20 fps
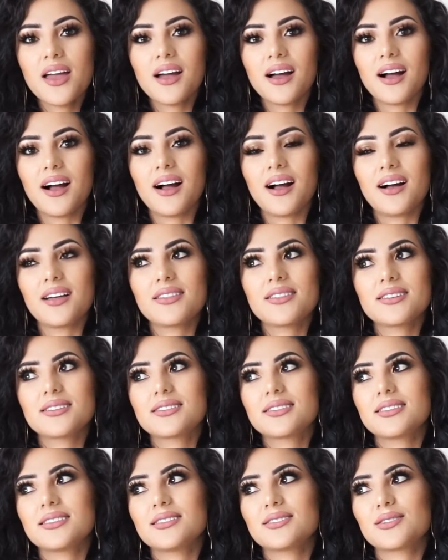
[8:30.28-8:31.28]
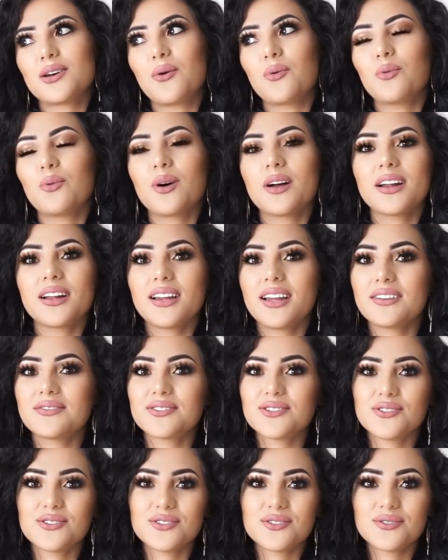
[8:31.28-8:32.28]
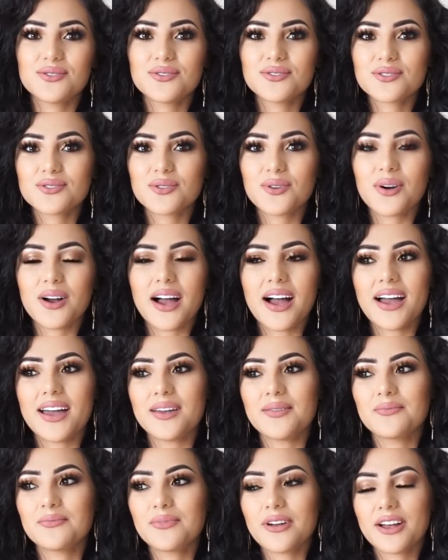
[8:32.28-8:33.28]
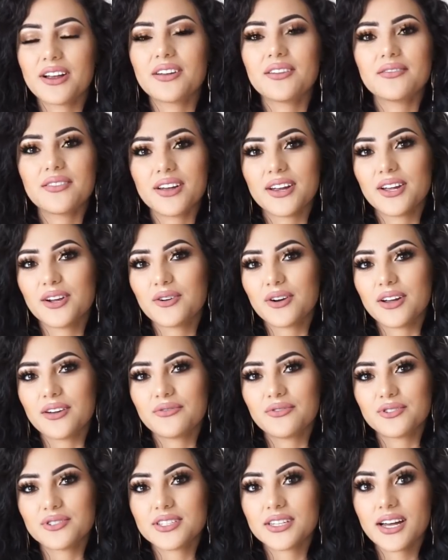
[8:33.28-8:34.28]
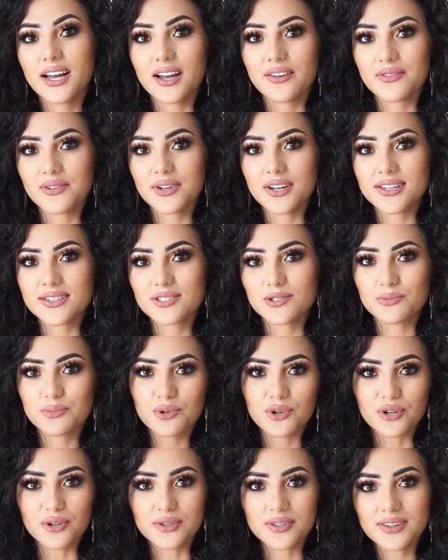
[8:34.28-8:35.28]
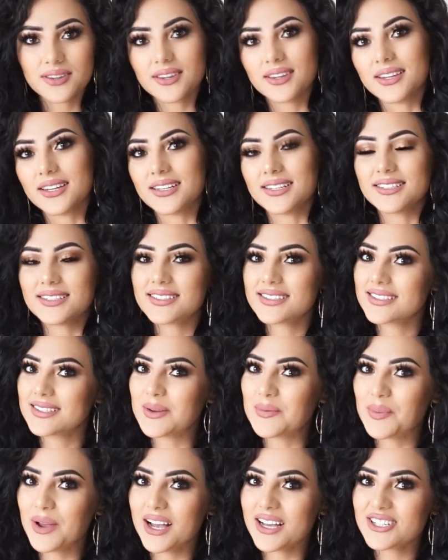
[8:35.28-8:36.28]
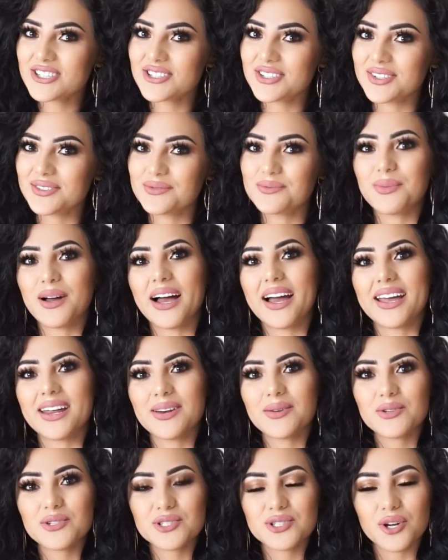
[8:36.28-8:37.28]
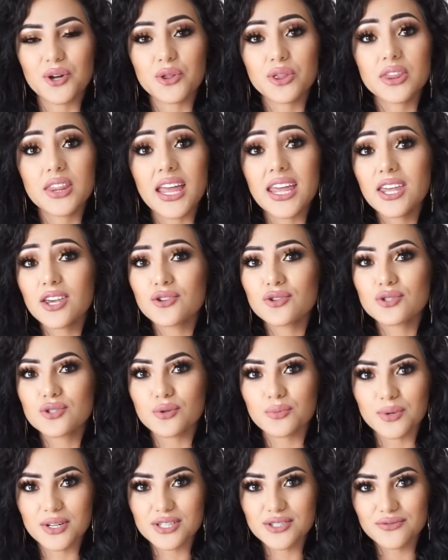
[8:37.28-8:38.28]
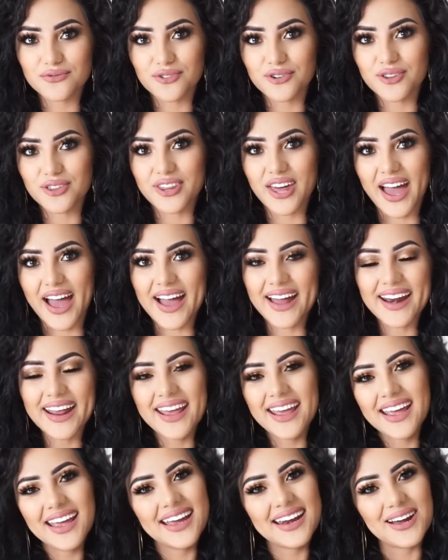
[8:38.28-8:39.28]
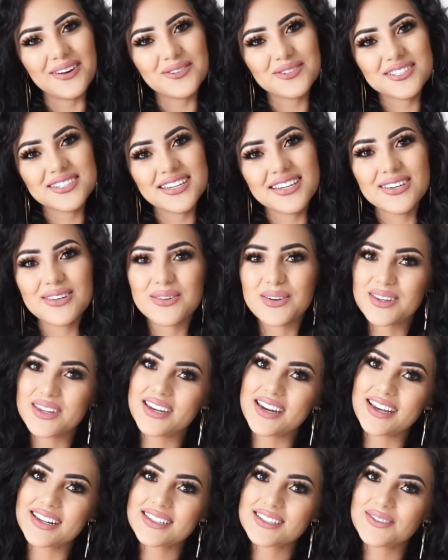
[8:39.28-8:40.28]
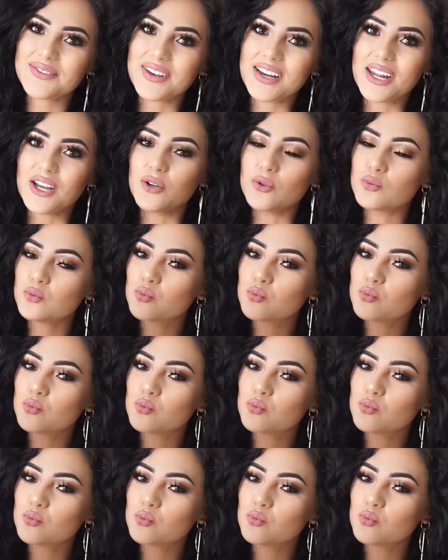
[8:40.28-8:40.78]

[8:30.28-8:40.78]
uh, this is what i love to do so i am very very grateful to have you guys support this passion of mine so thank you so much for that and i will see you on the next video